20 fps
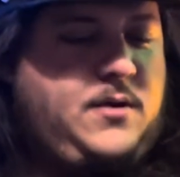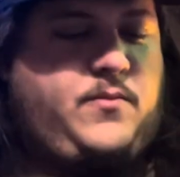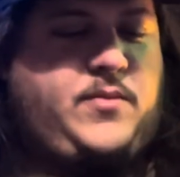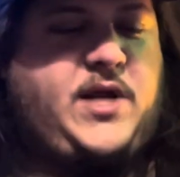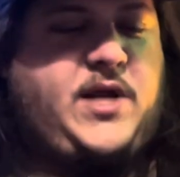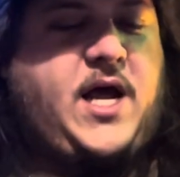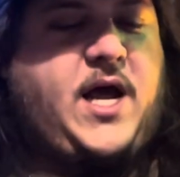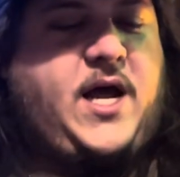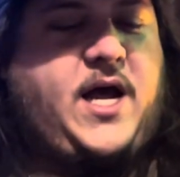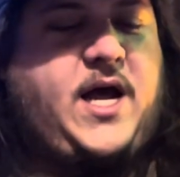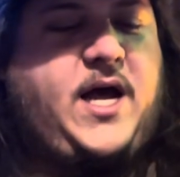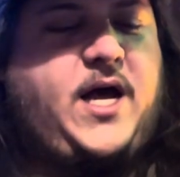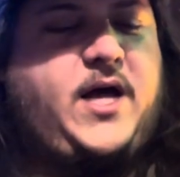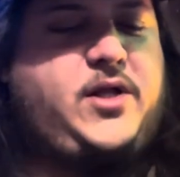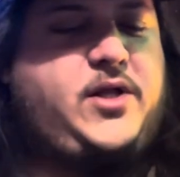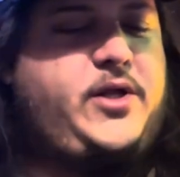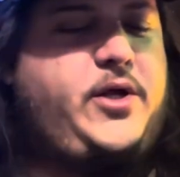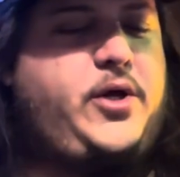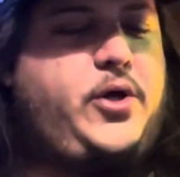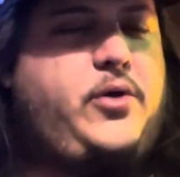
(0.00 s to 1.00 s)
Yeah,
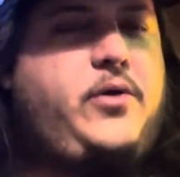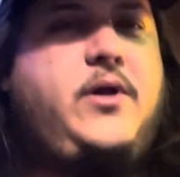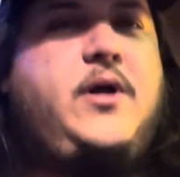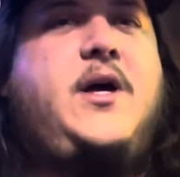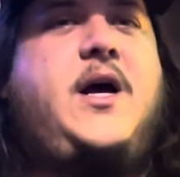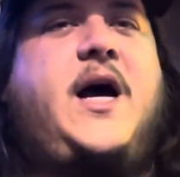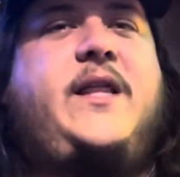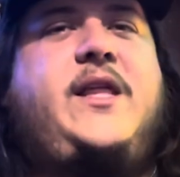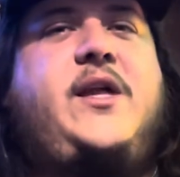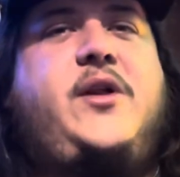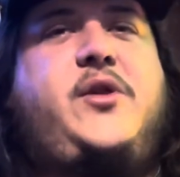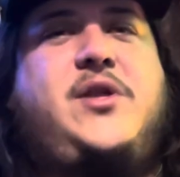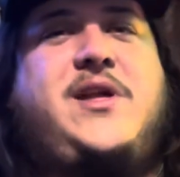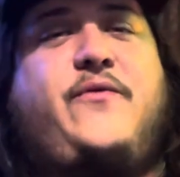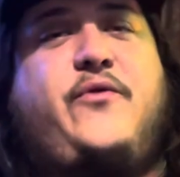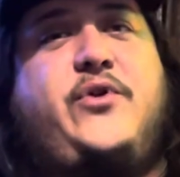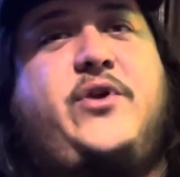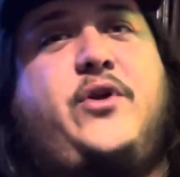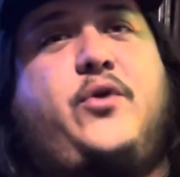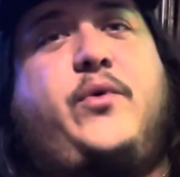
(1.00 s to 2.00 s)
still, I think
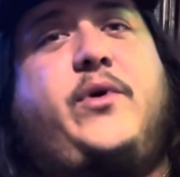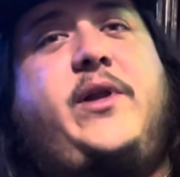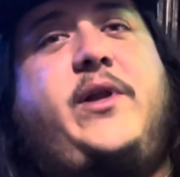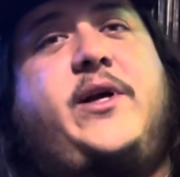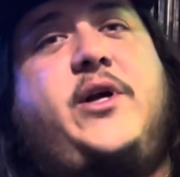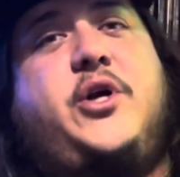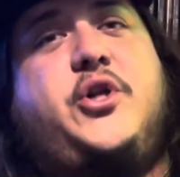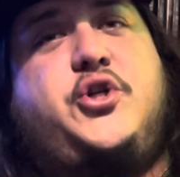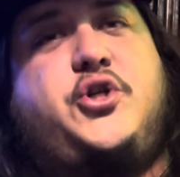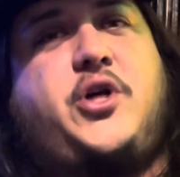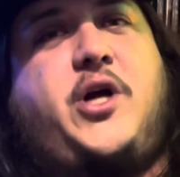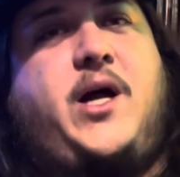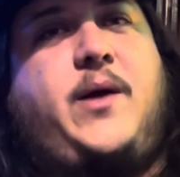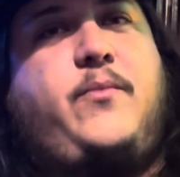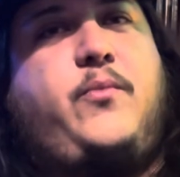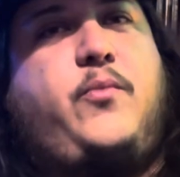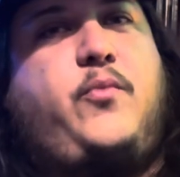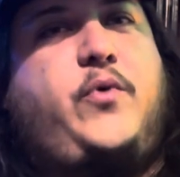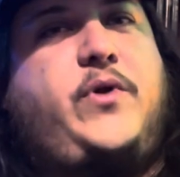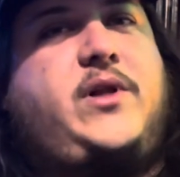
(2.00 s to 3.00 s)
Severin did a really good
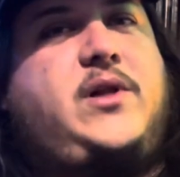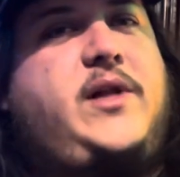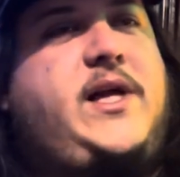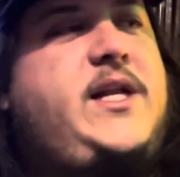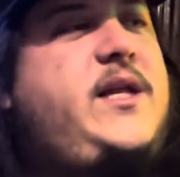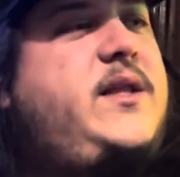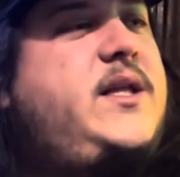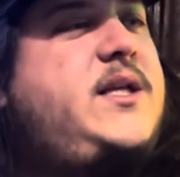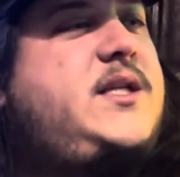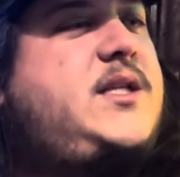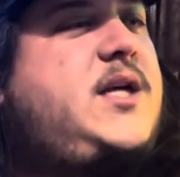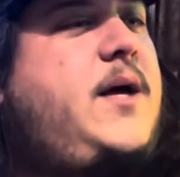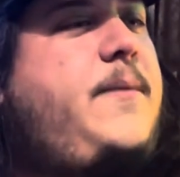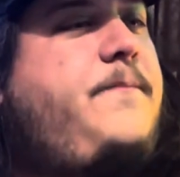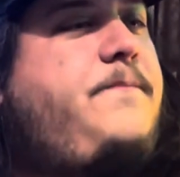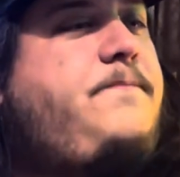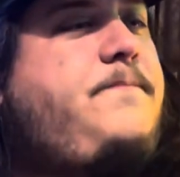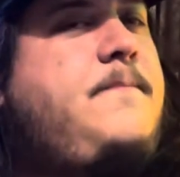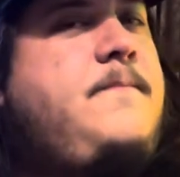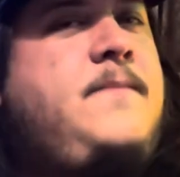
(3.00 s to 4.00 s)
job with cleaning this up,
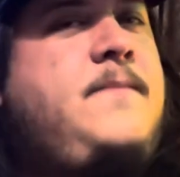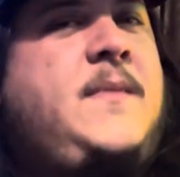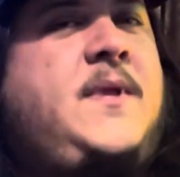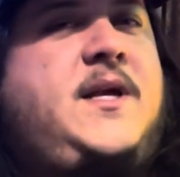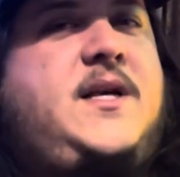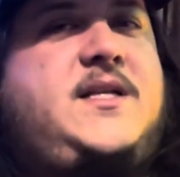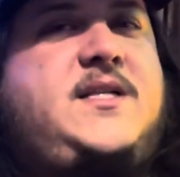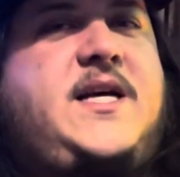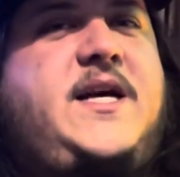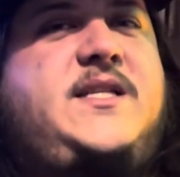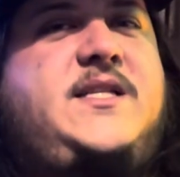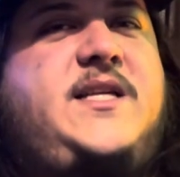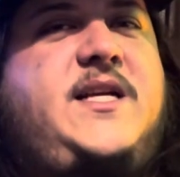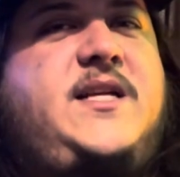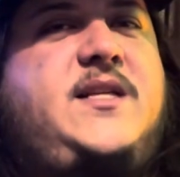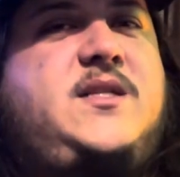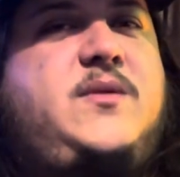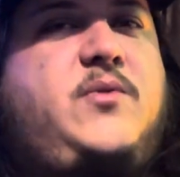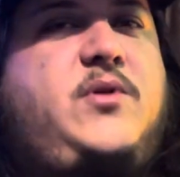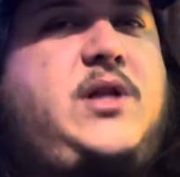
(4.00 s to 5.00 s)
because I'd
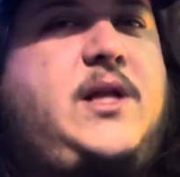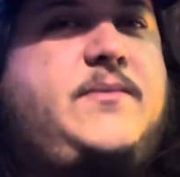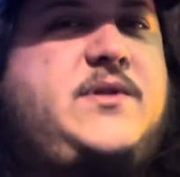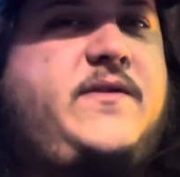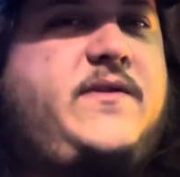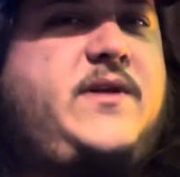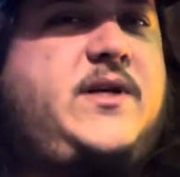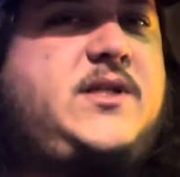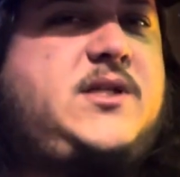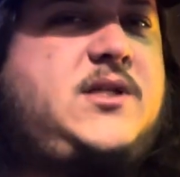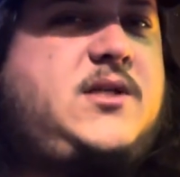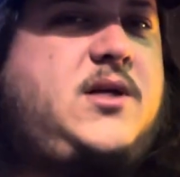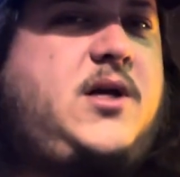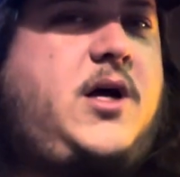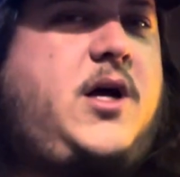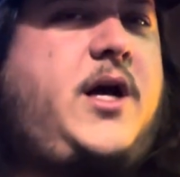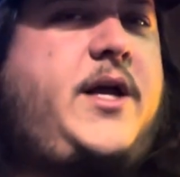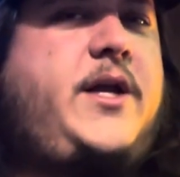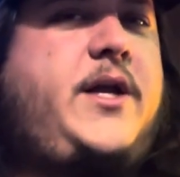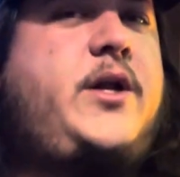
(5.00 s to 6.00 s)
seen some clips of this,
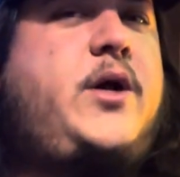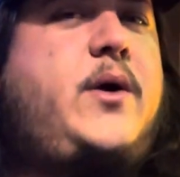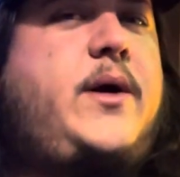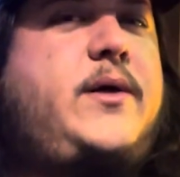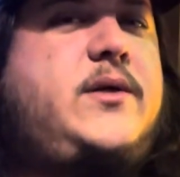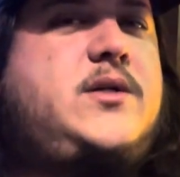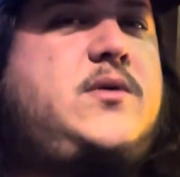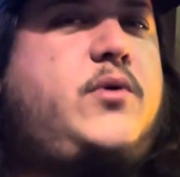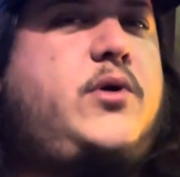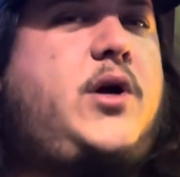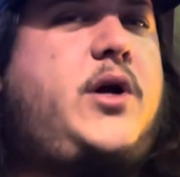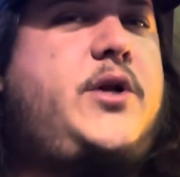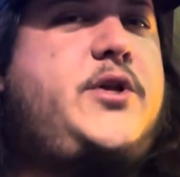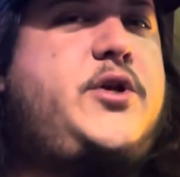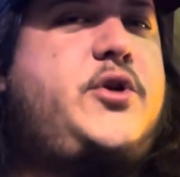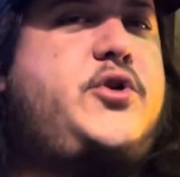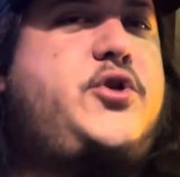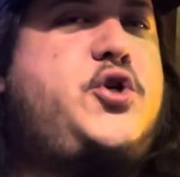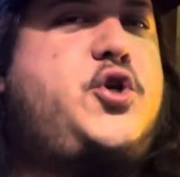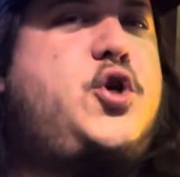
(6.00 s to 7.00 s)
elsewhere on
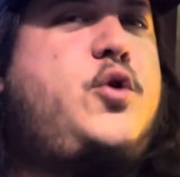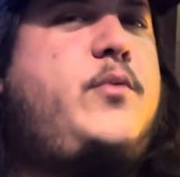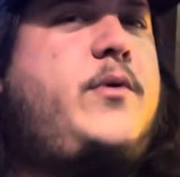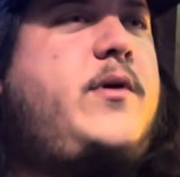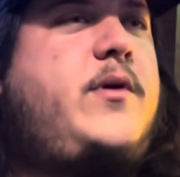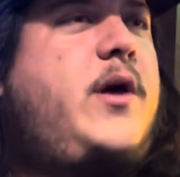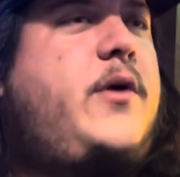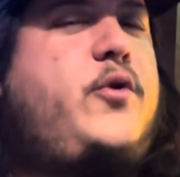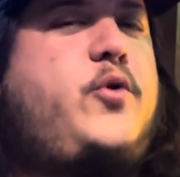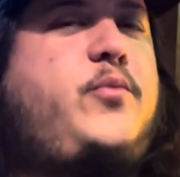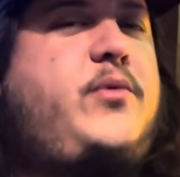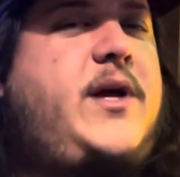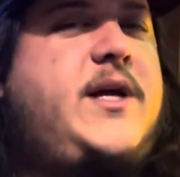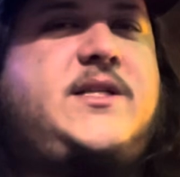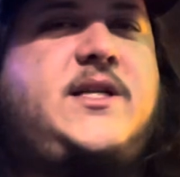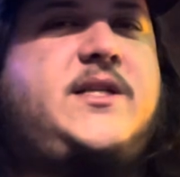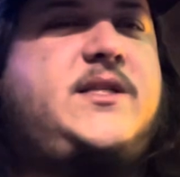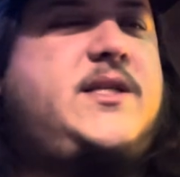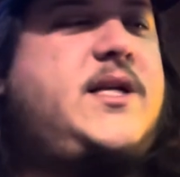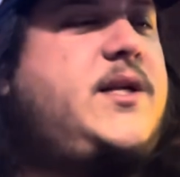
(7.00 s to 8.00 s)
YouTube and other
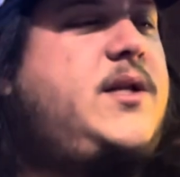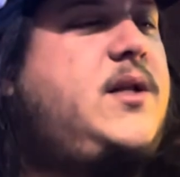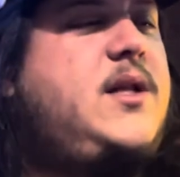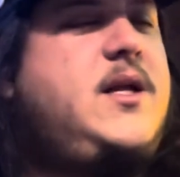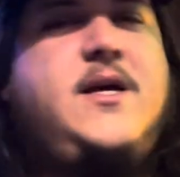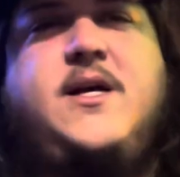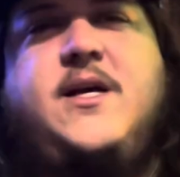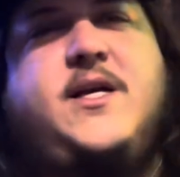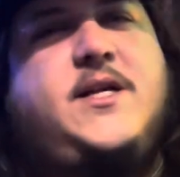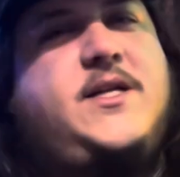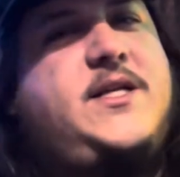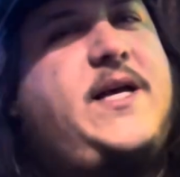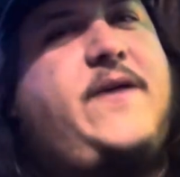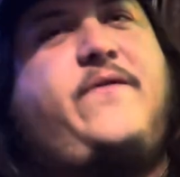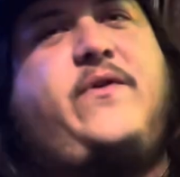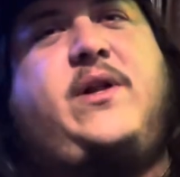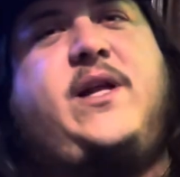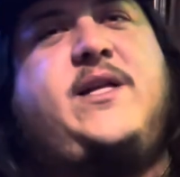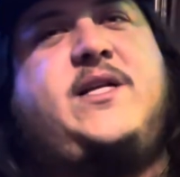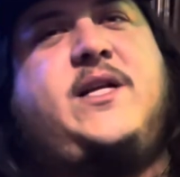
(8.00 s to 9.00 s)
places, and
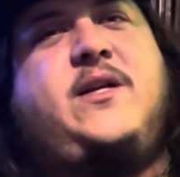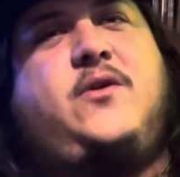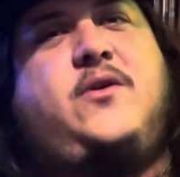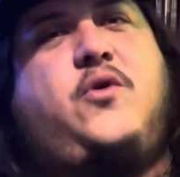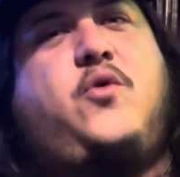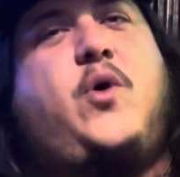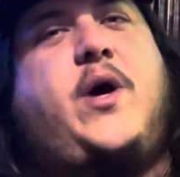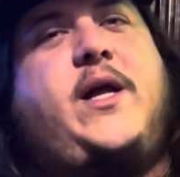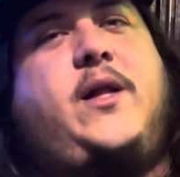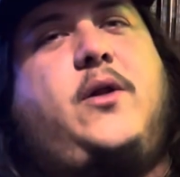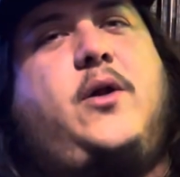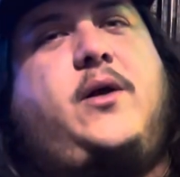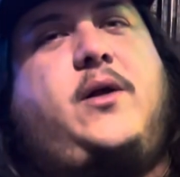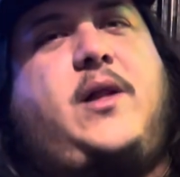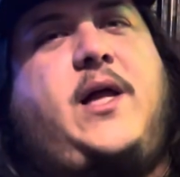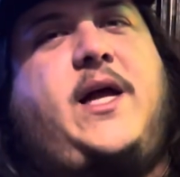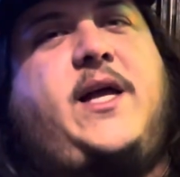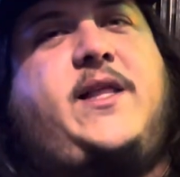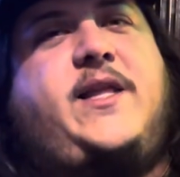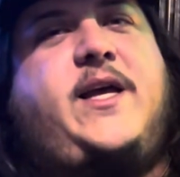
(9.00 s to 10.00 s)
definitely didn't quite look
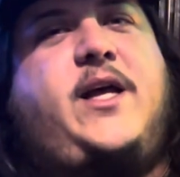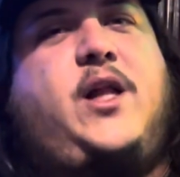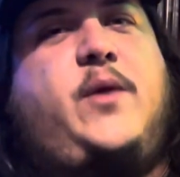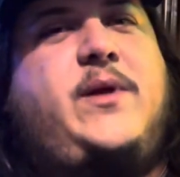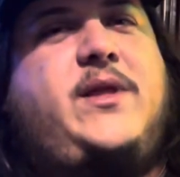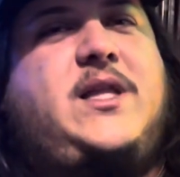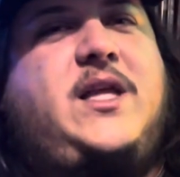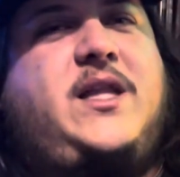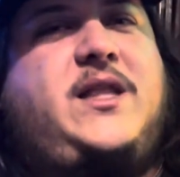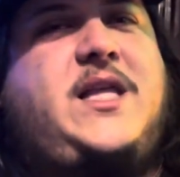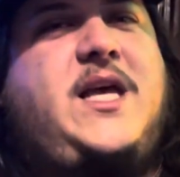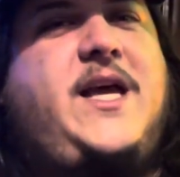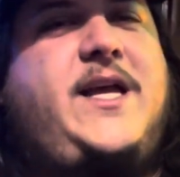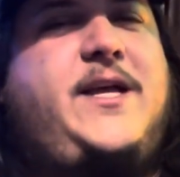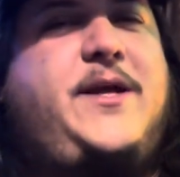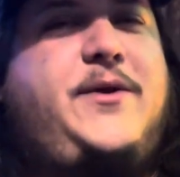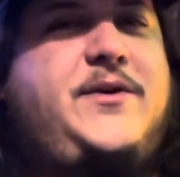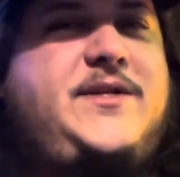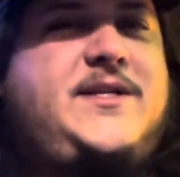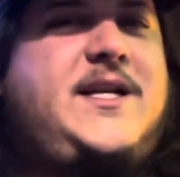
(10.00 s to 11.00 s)
like the element that they
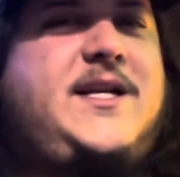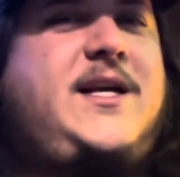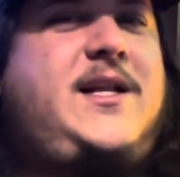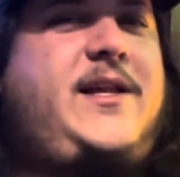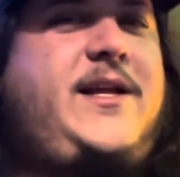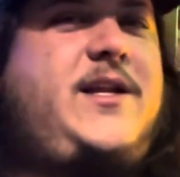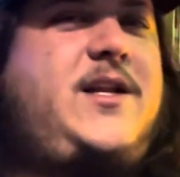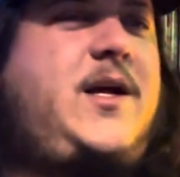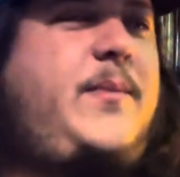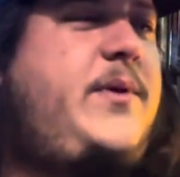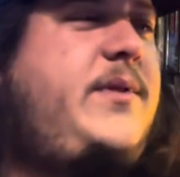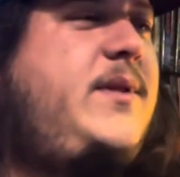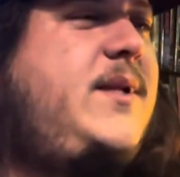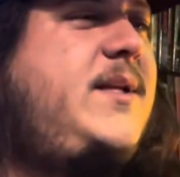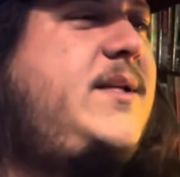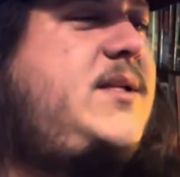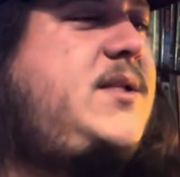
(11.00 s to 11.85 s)
used and cleaned up in this.